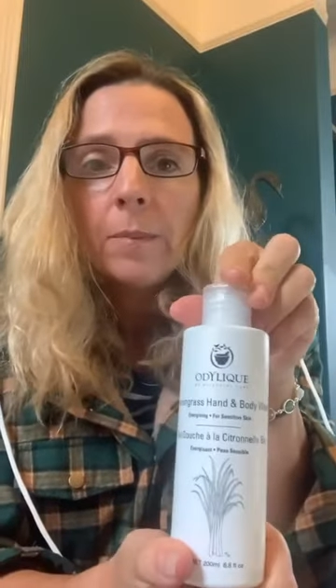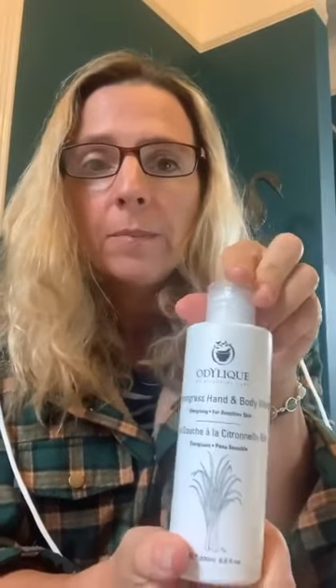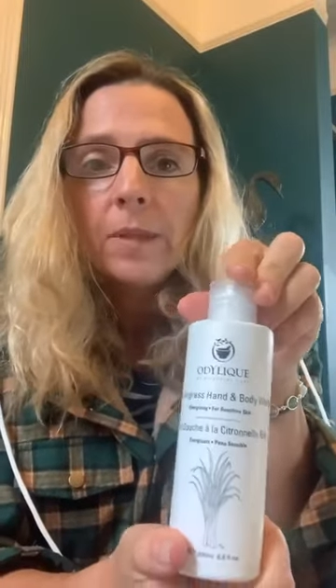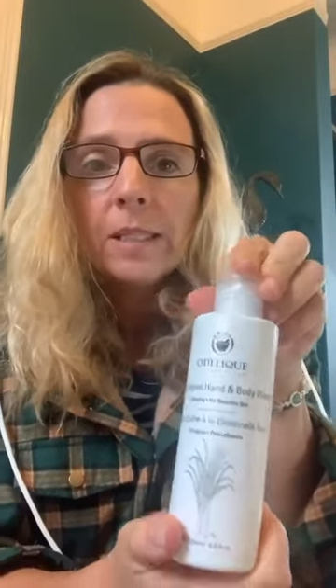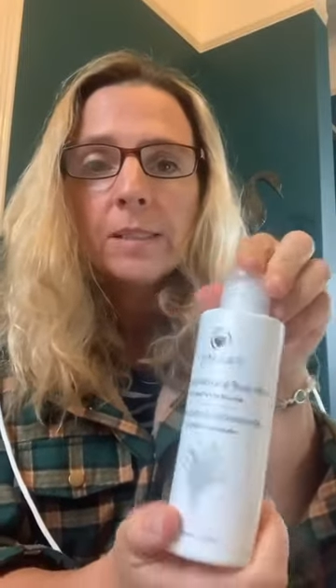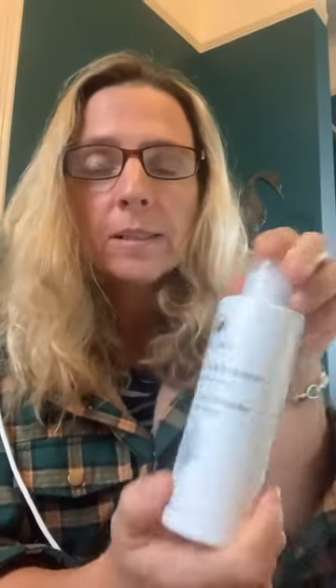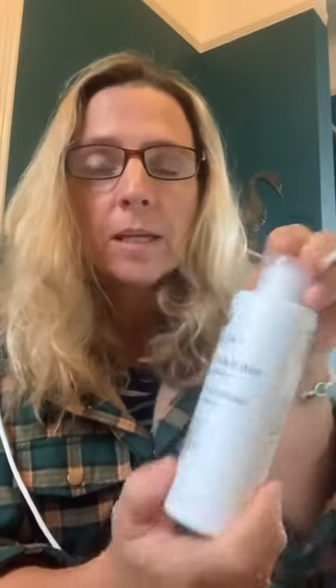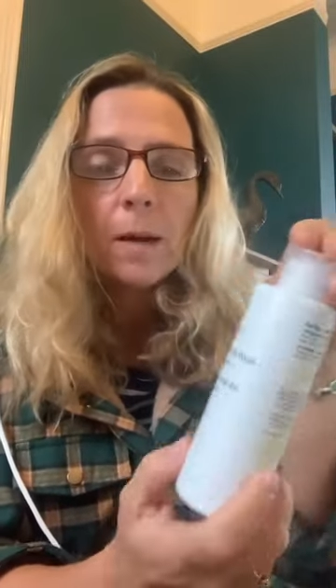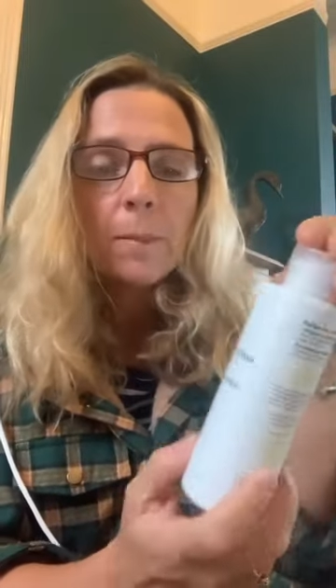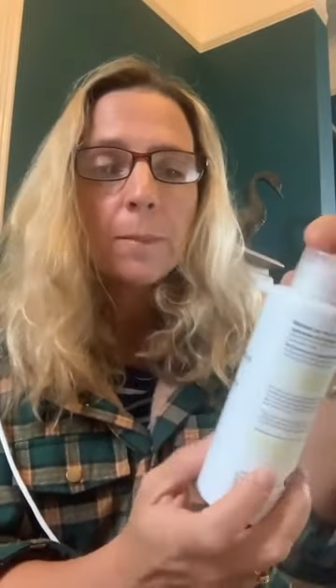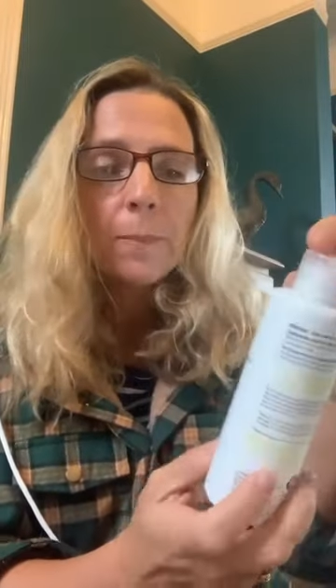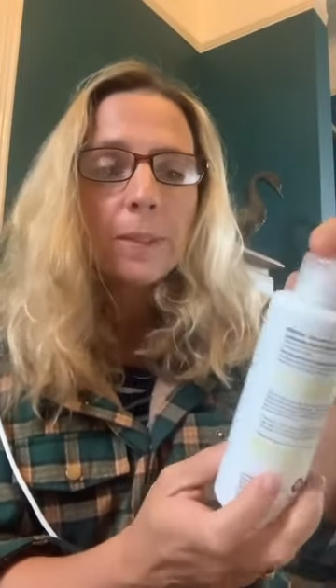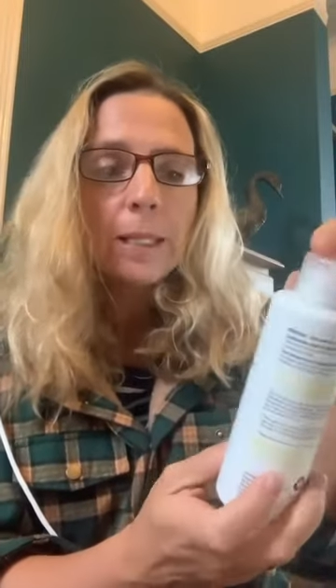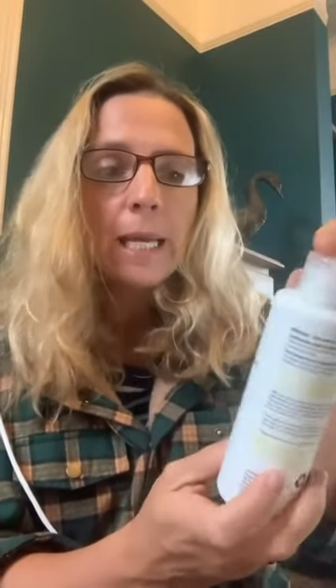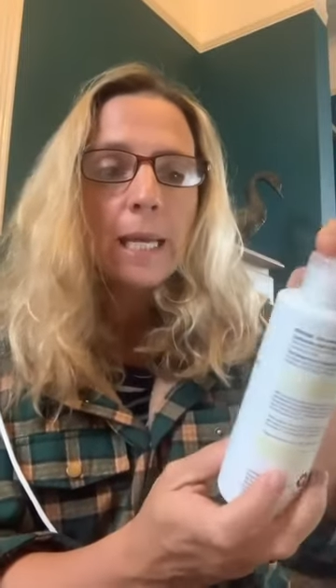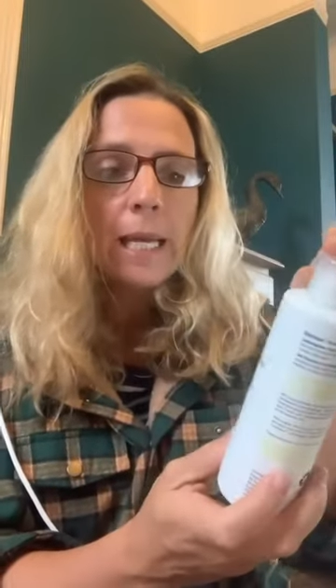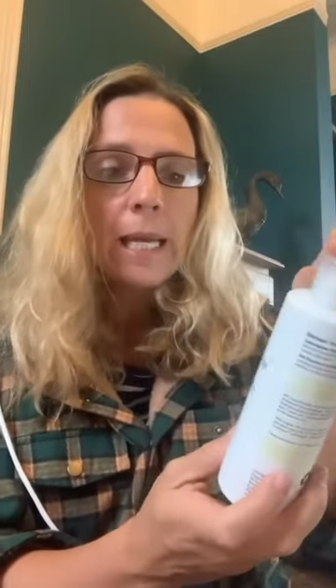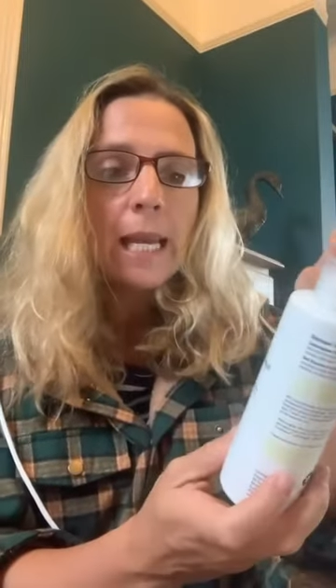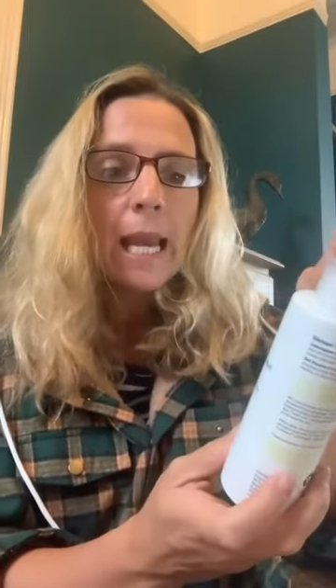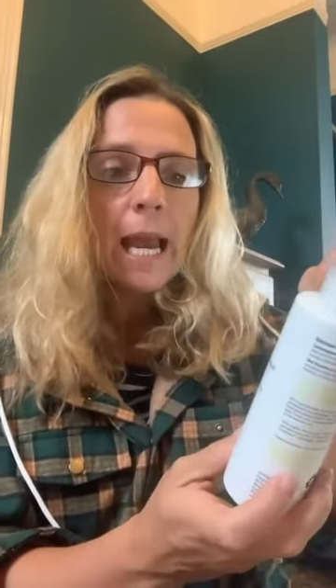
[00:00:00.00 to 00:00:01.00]
this
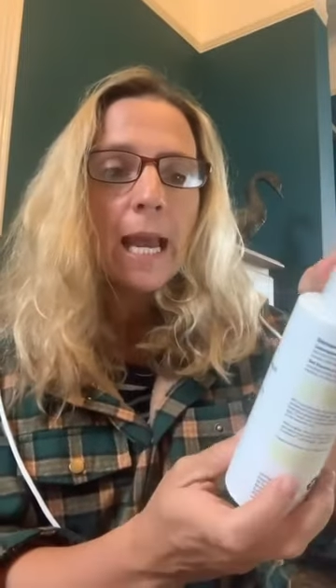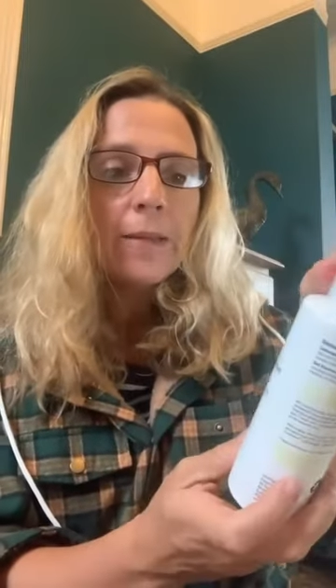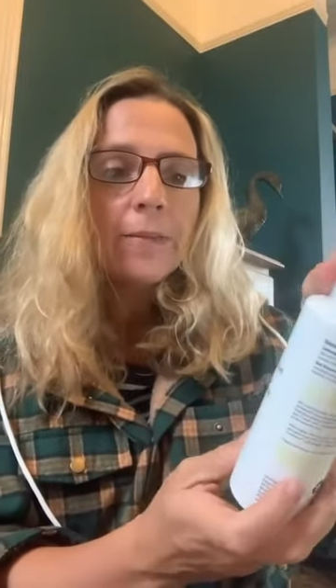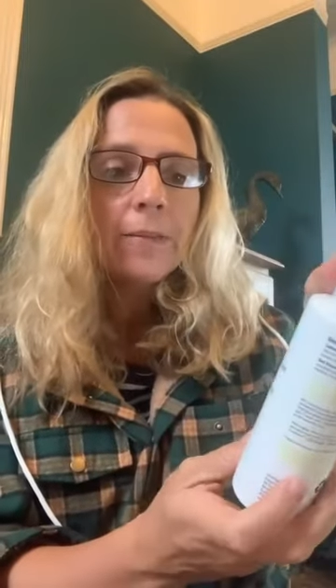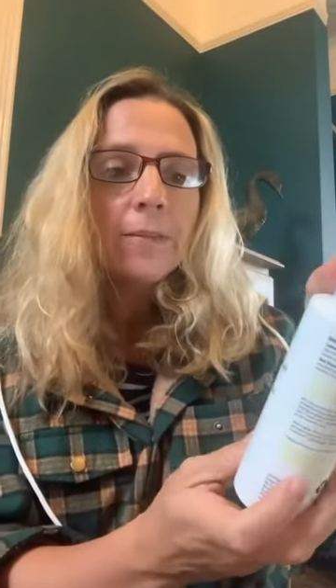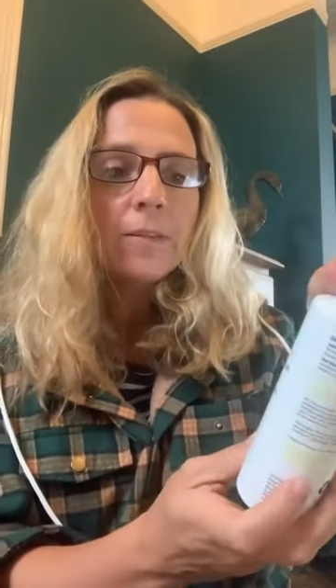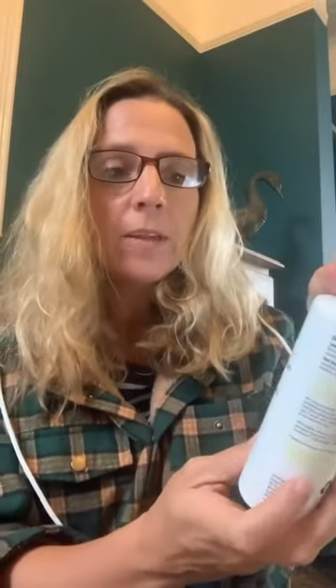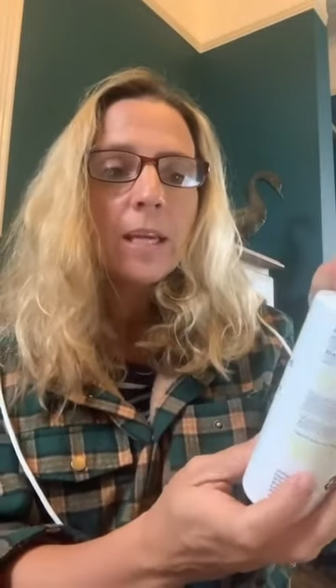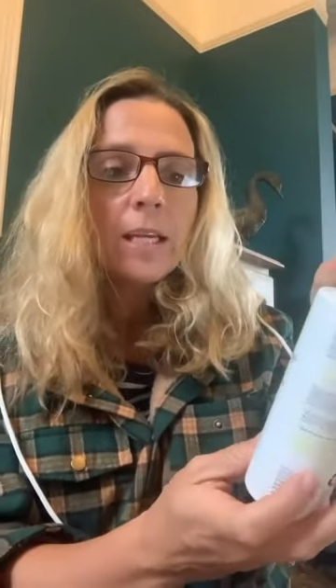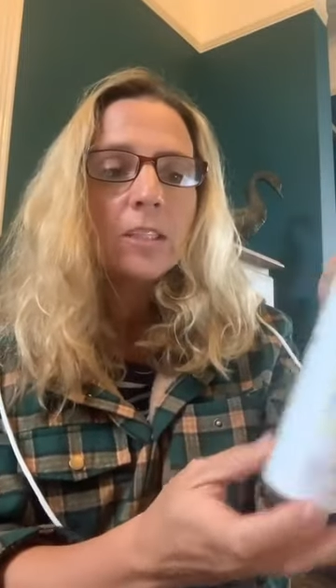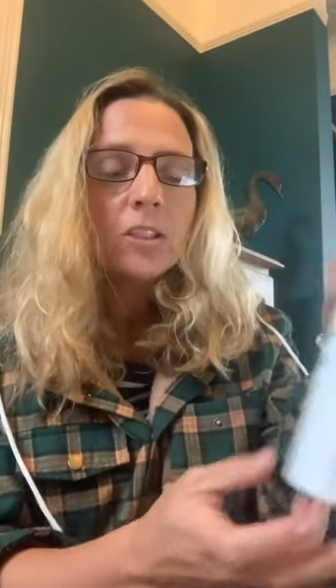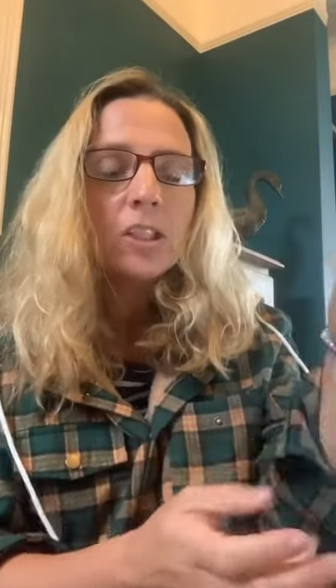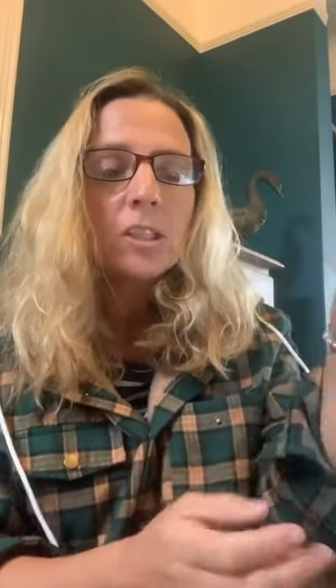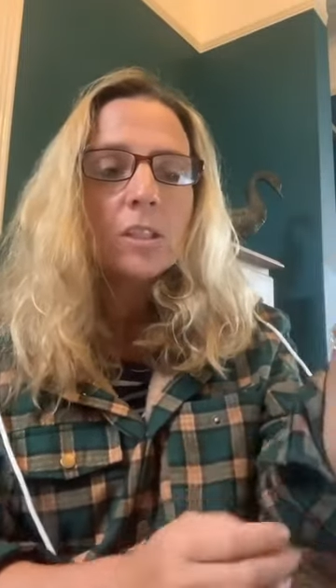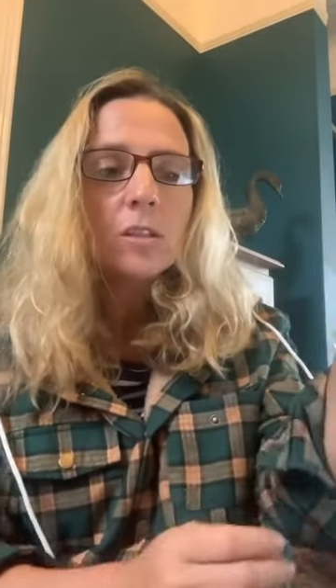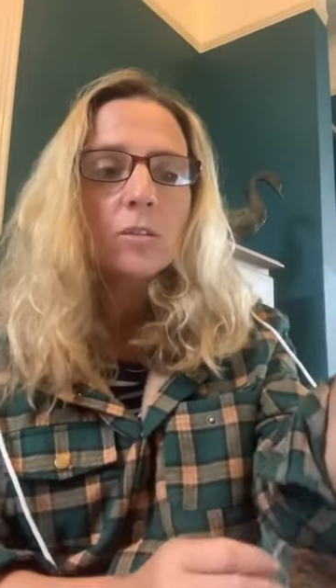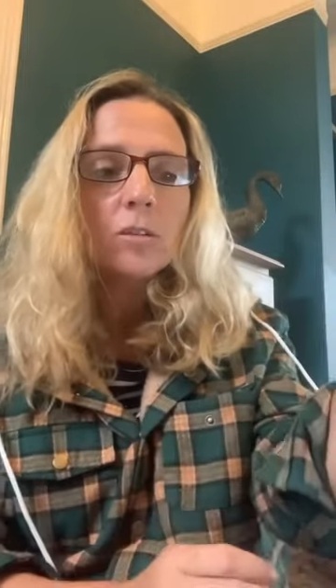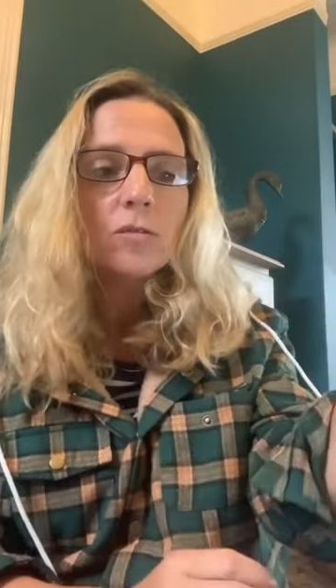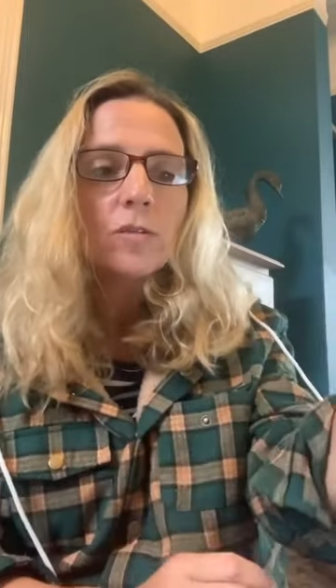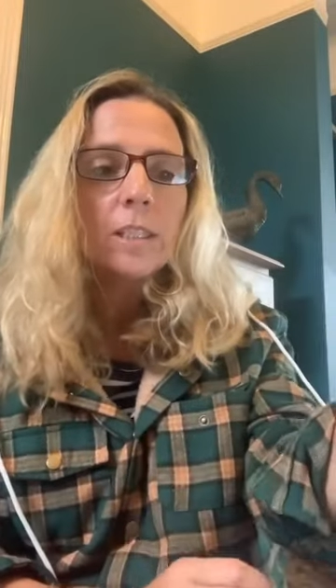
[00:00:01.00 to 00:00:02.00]
company, and it just
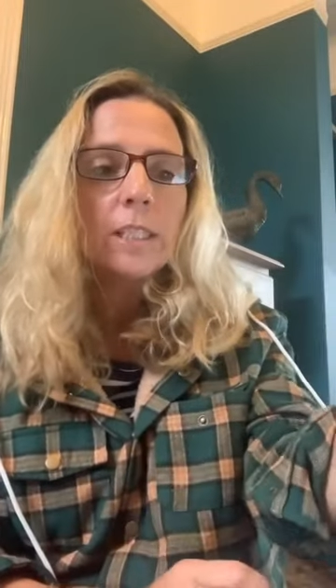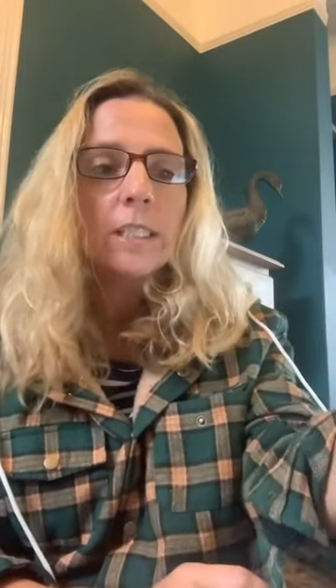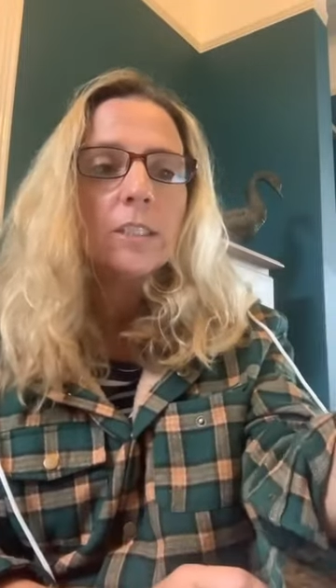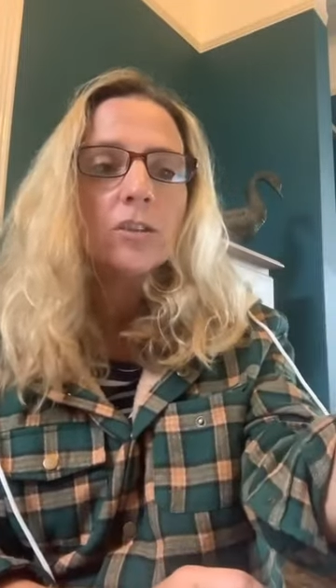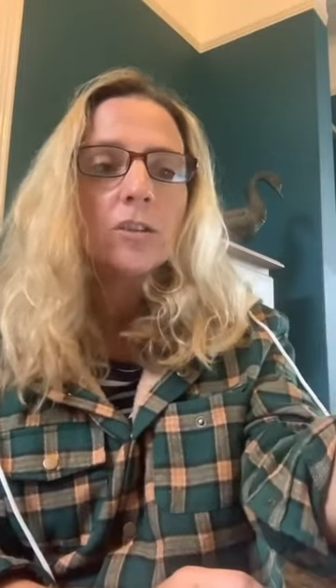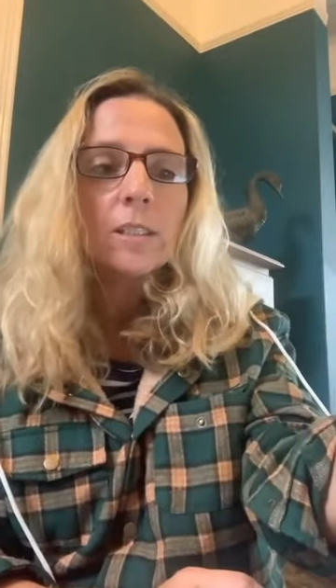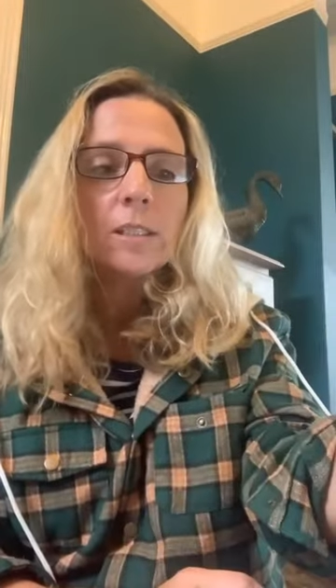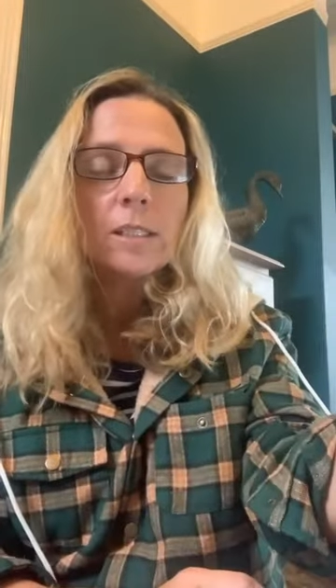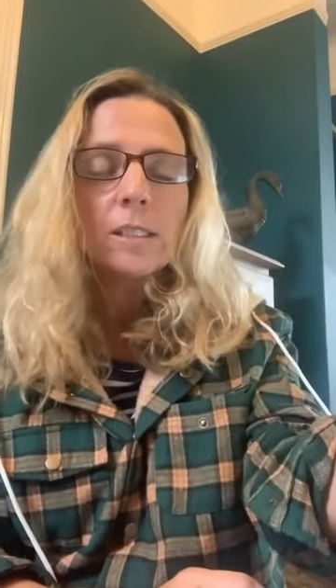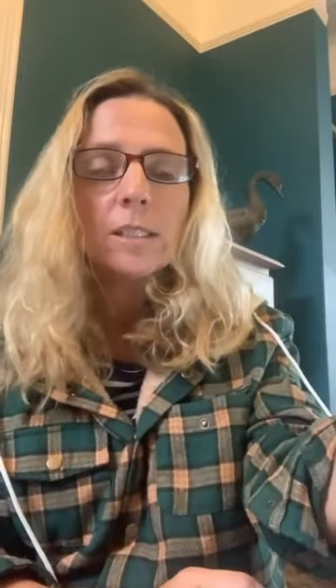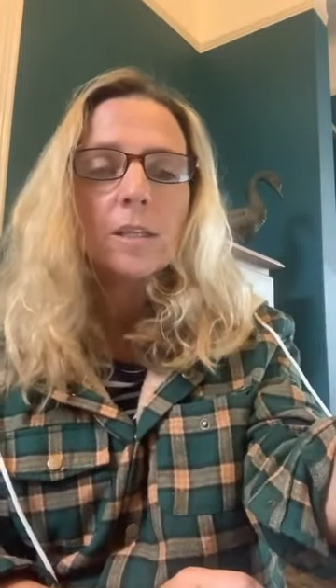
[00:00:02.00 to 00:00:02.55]
looked really interesting.